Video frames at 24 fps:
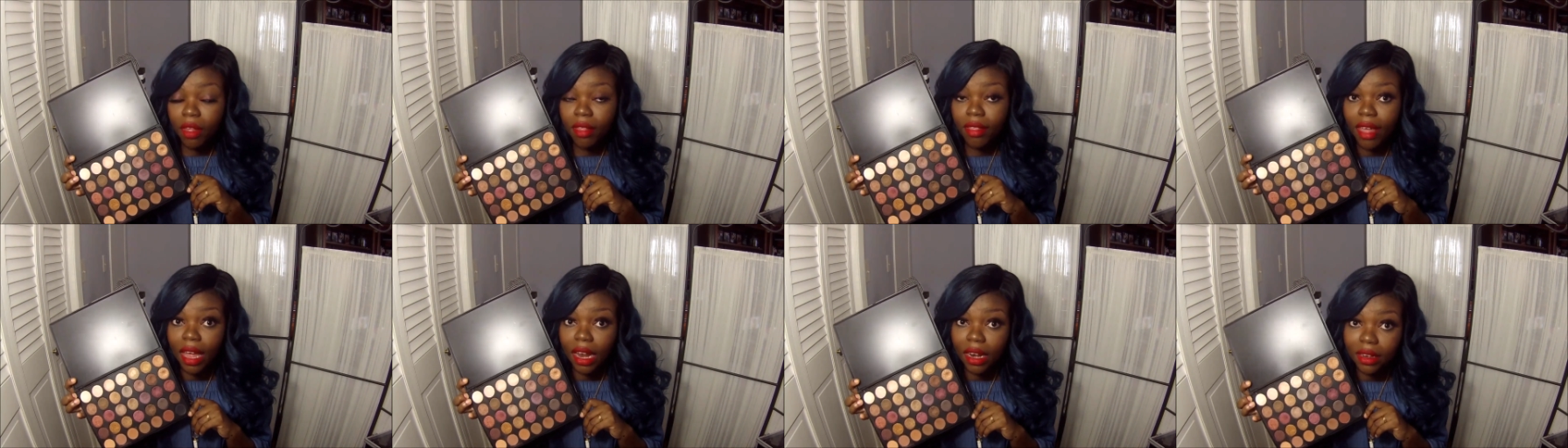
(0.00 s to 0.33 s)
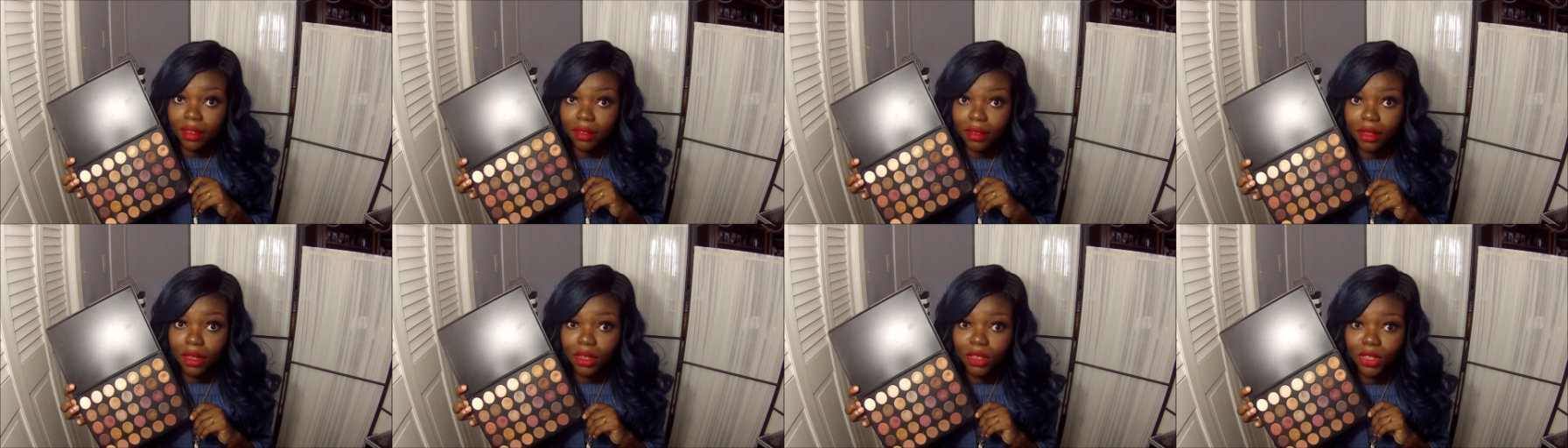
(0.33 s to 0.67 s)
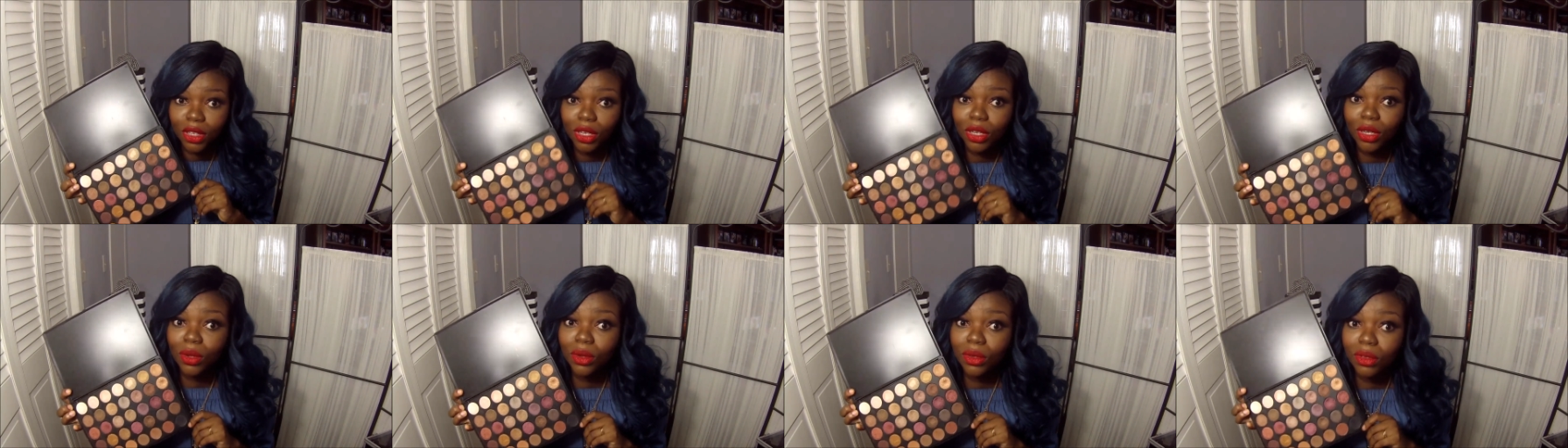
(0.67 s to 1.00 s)
that
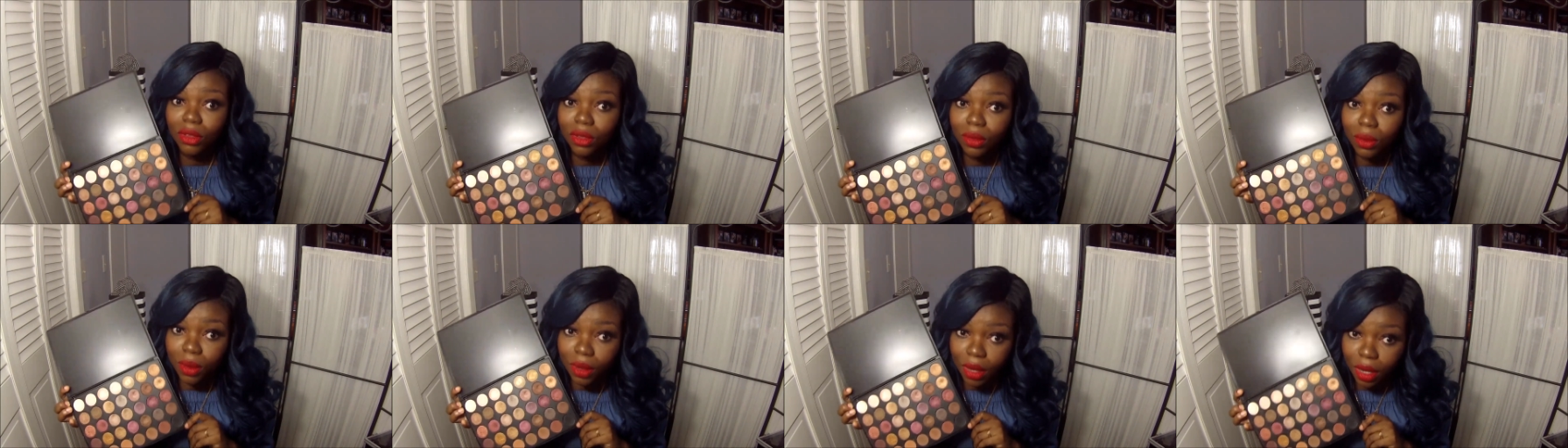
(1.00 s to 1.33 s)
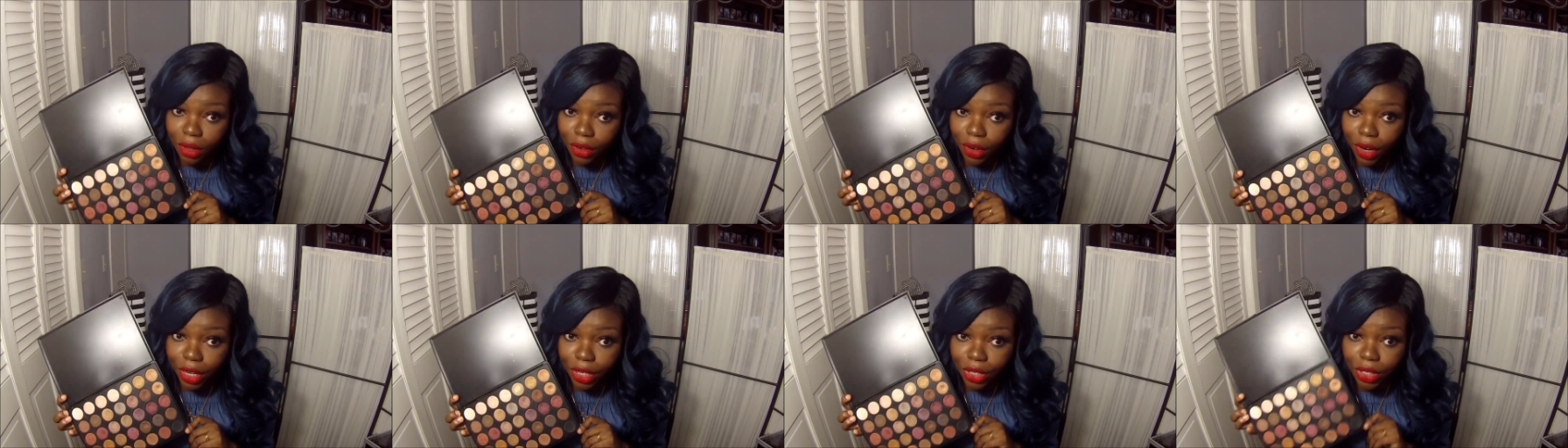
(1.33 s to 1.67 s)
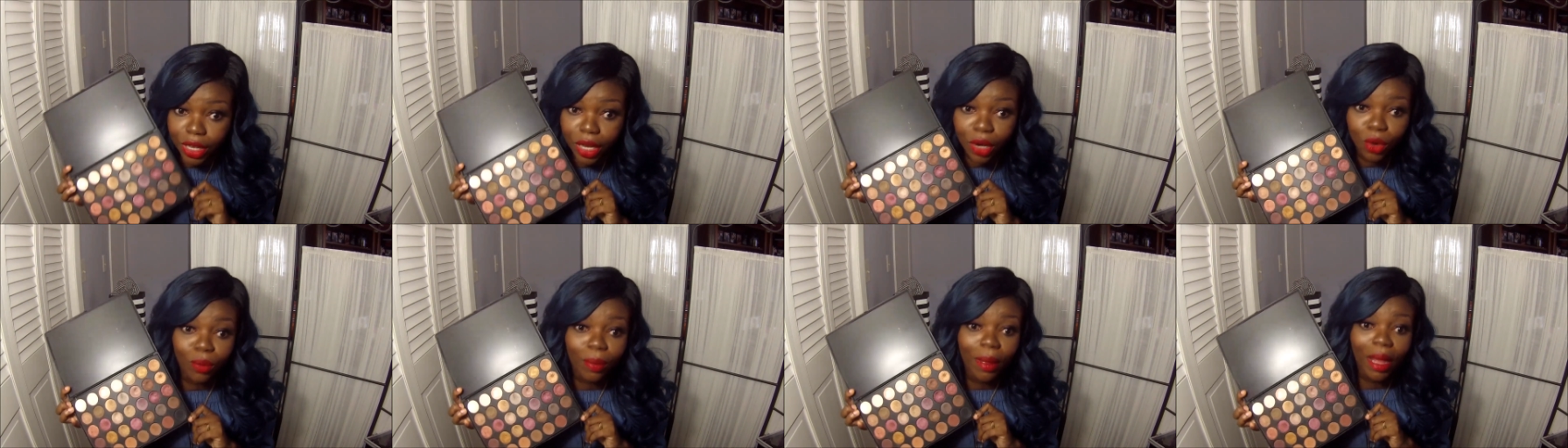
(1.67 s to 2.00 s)
distinction goes to another
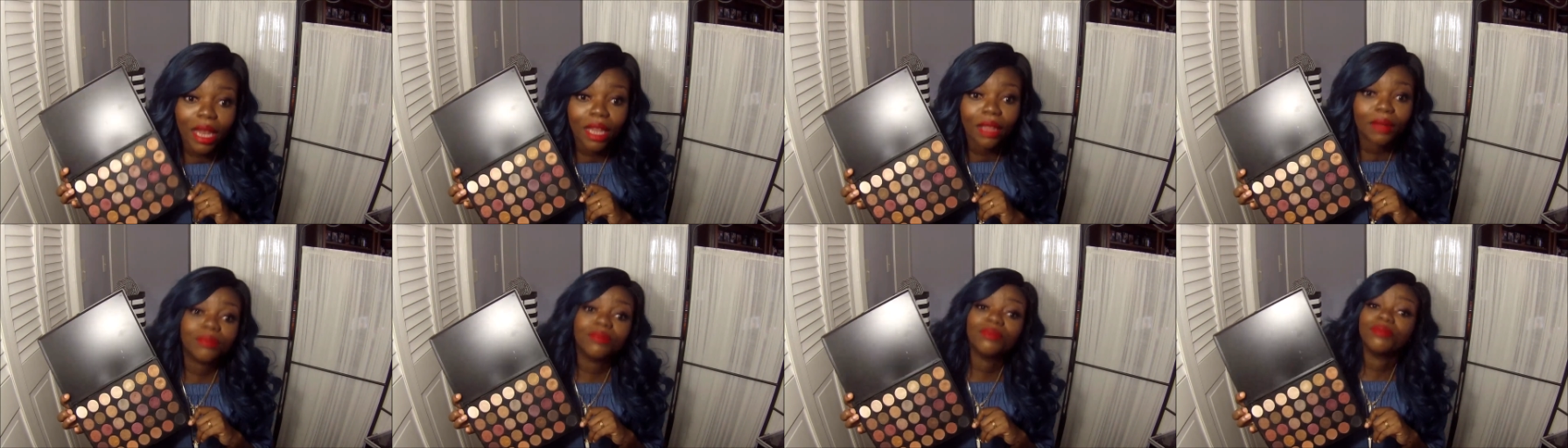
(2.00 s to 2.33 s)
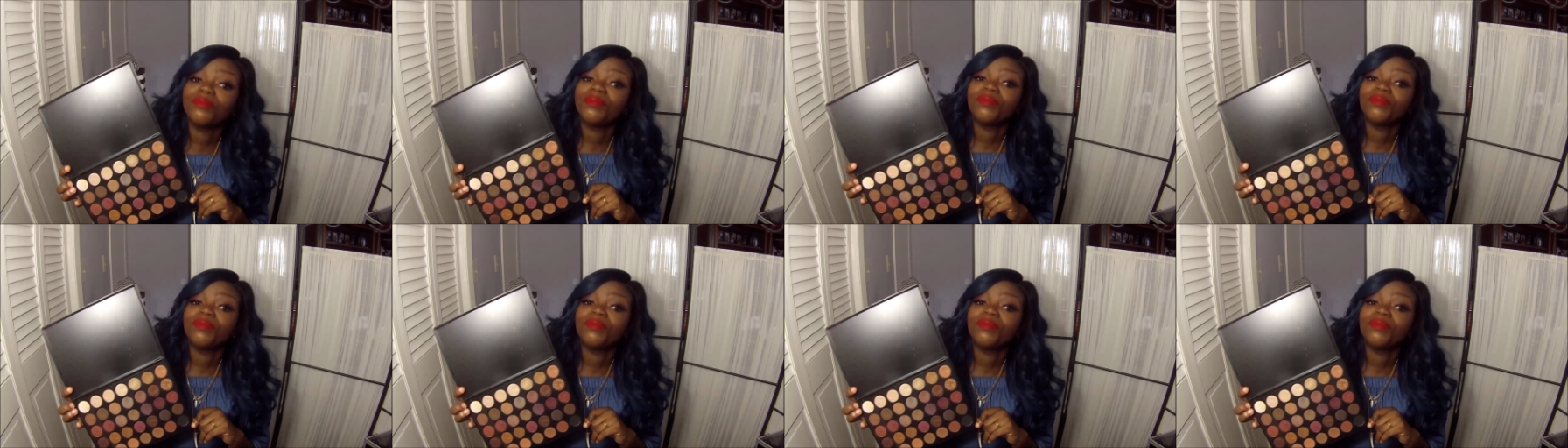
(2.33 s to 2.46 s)
eyeshadow palette